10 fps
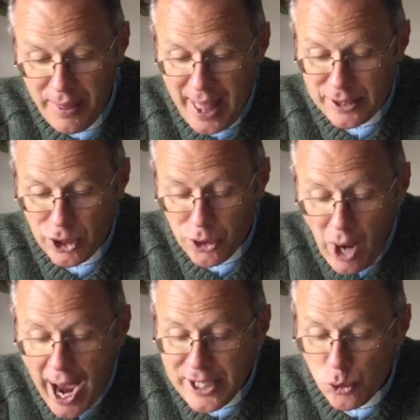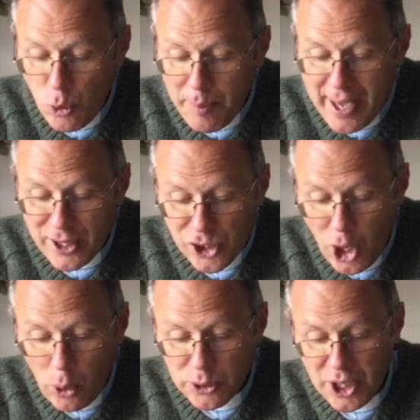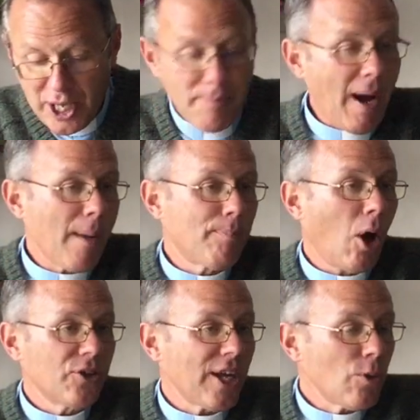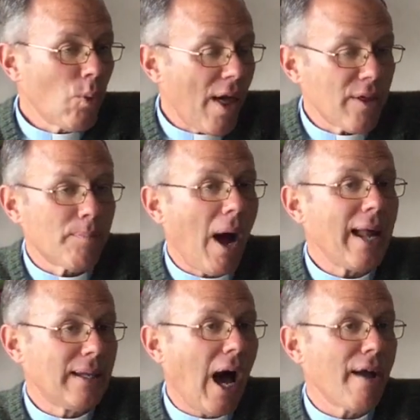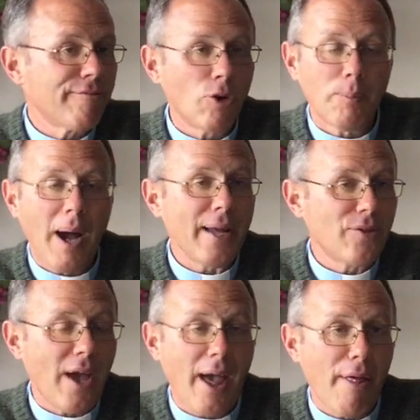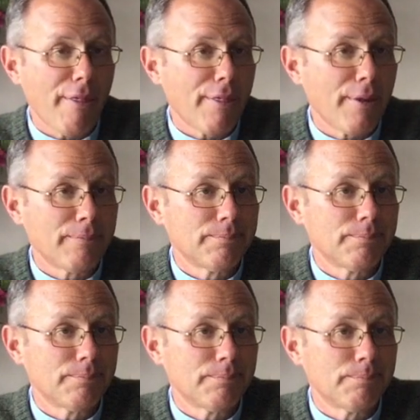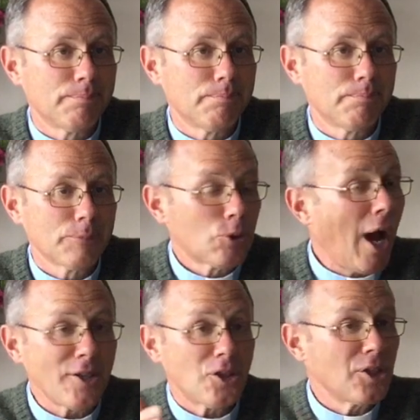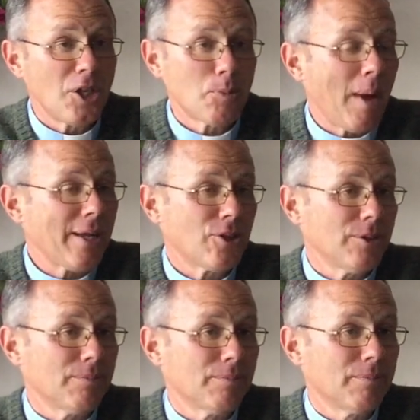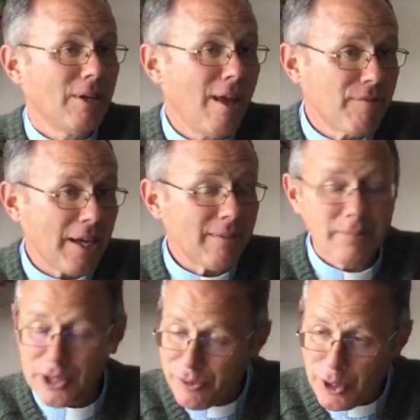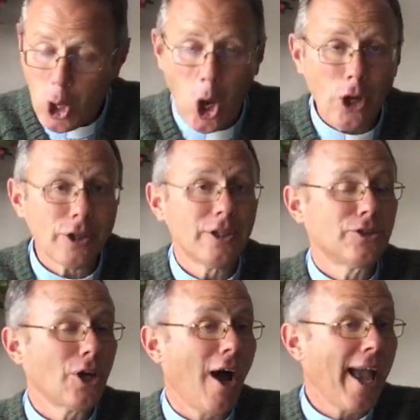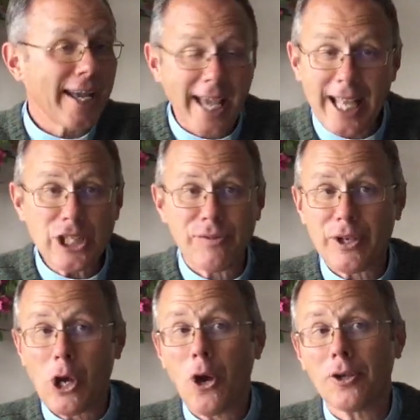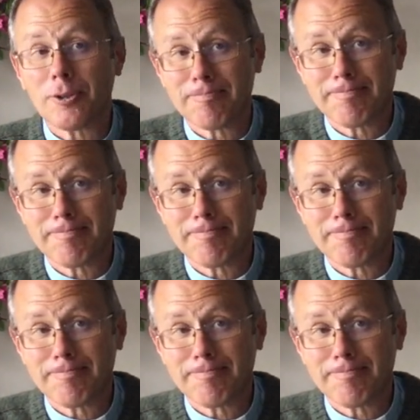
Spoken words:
that Christ will be exalted in my body, whether by life or by death. Christ is his pattern. Living, it's for God. Dying, it's for God.